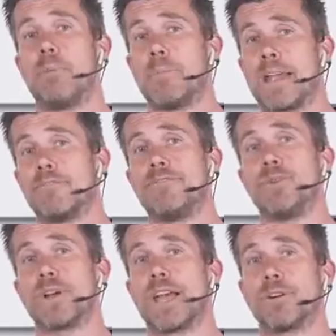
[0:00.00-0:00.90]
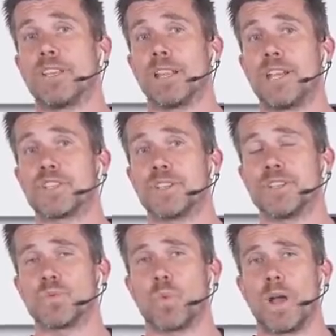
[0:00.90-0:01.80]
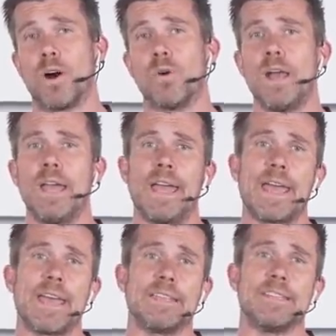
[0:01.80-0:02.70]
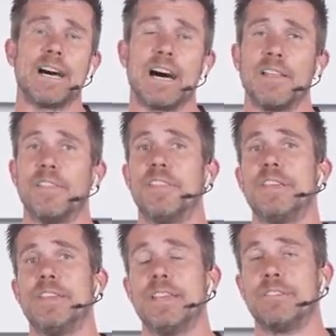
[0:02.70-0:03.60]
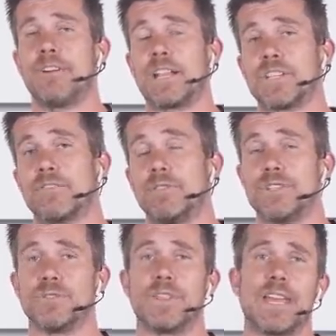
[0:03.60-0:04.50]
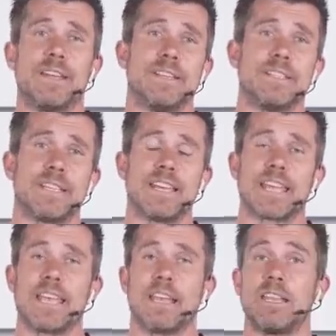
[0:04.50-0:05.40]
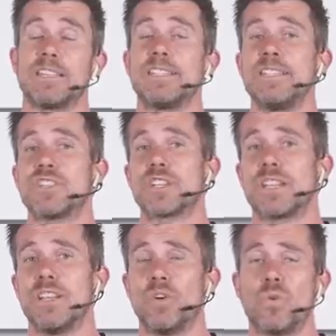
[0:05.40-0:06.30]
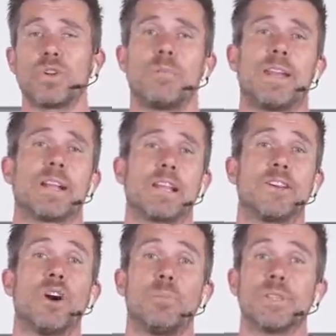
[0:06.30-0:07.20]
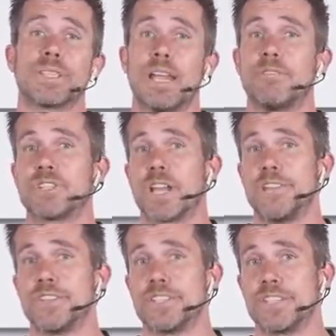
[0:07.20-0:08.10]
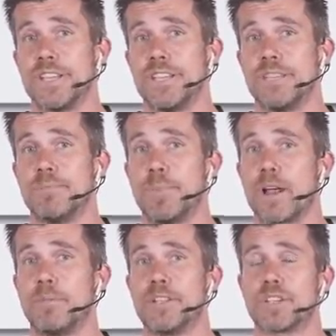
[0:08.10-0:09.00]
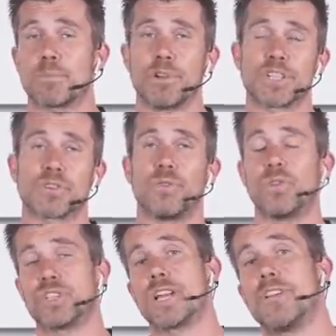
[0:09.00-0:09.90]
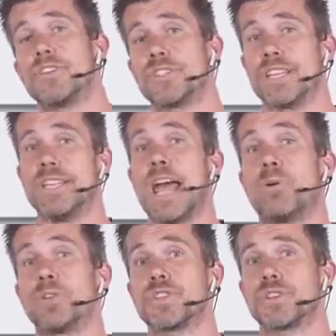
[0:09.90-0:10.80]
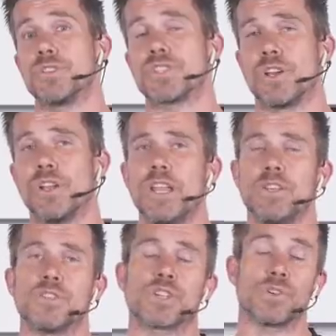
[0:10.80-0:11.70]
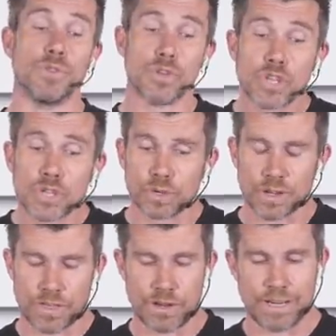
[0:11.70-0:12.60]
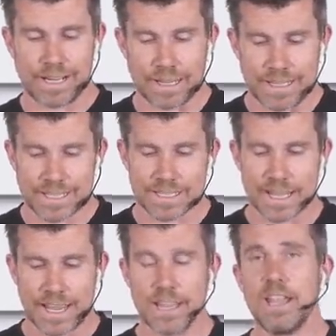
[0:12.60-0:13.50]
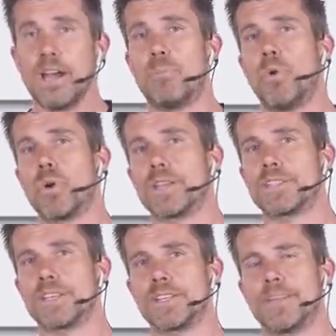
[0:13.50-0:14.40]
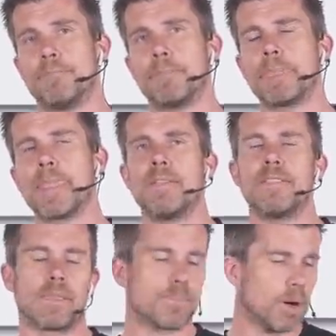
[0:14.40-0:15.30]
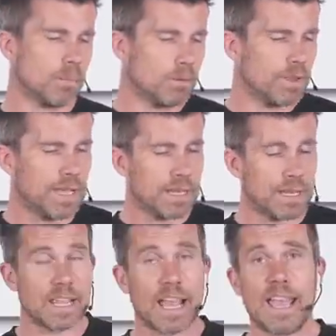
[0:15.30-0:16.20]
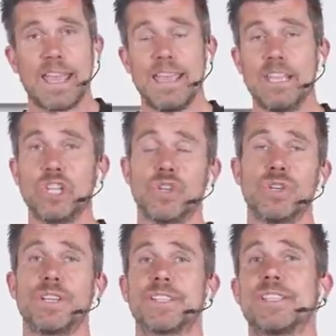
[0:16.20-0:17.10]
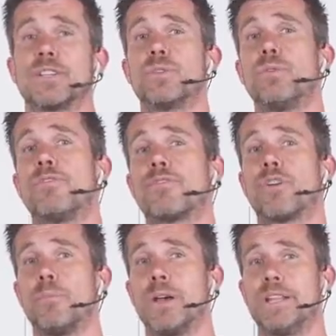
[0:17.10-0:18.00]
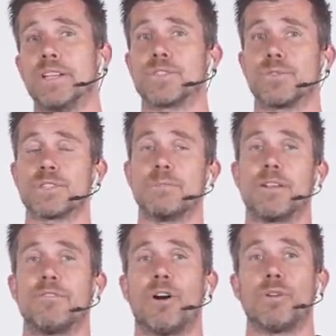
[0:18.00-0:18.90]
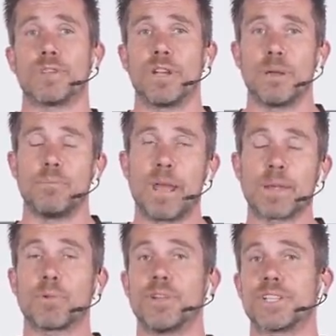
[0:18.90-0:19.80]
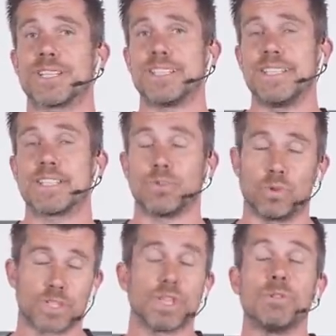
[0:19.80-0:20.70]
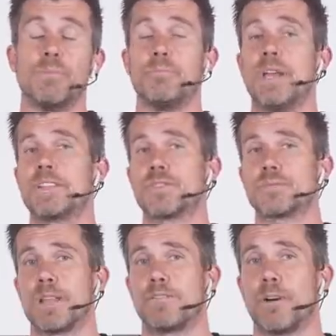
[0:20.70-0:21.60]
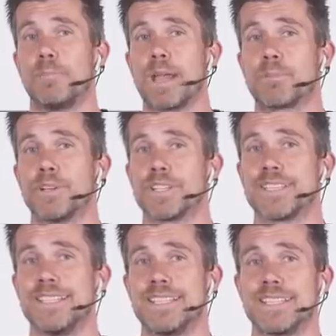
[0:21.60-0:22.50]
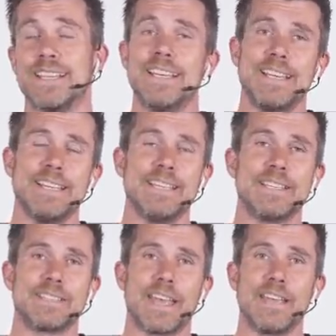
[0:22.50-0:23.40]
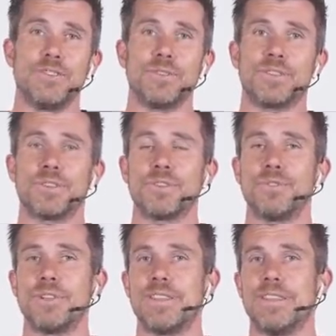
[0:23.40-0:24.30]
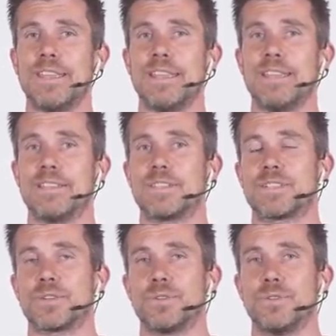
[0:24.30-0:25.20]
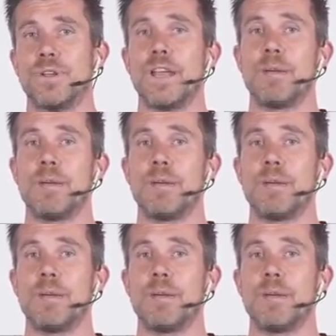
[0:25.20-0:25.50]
our main fuel calculation as well, and the advantage if we do that is it can essentially automatically compensate for changes in barometric pressure or changes in altitude, so your tune should theoretically stay more consistent. Now the problem with getting a good signal from an exhaust manifold back pressure sensor or to an exhaust manifold back pressure sensor is that you do need to